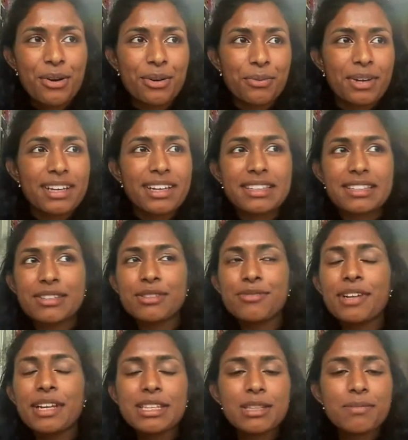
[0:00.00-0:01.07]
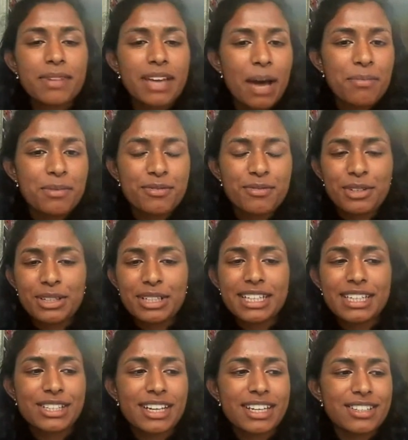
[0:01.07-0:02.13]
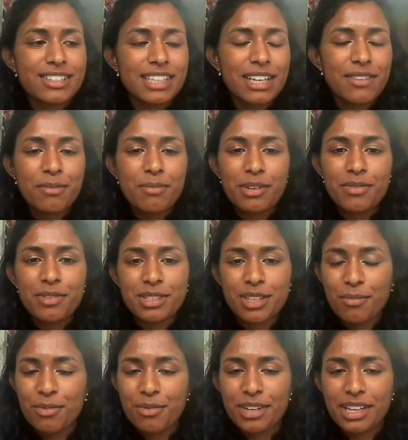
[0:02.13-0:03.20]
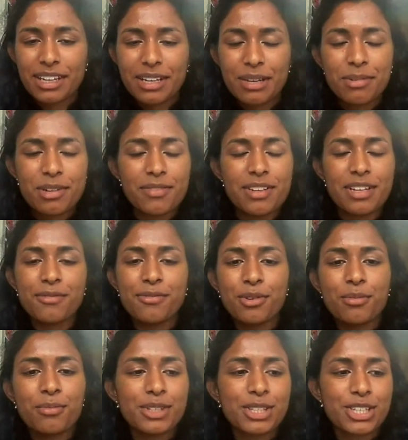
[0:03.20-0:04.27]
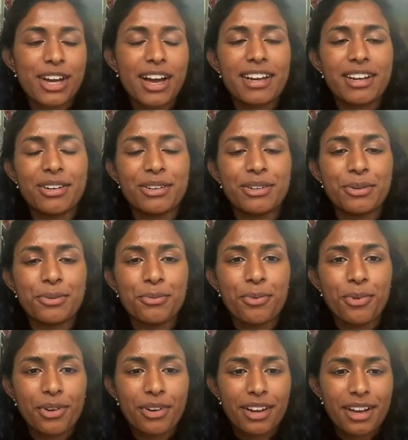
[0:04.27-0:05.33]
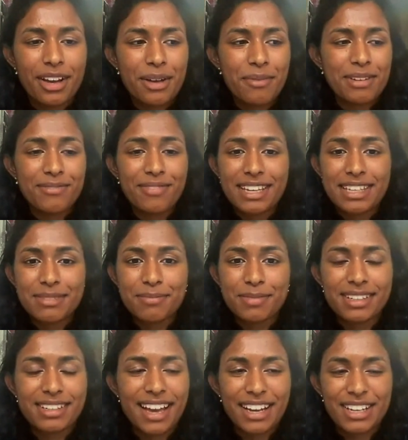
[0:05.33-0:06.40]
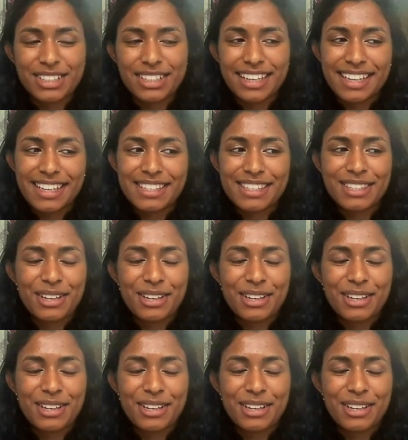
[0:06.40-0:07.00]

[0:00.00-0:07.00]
we're here to just fill in some gaps of knowledge and just give a bit of a summary, a bit of an informal chat on what um, investment actually is.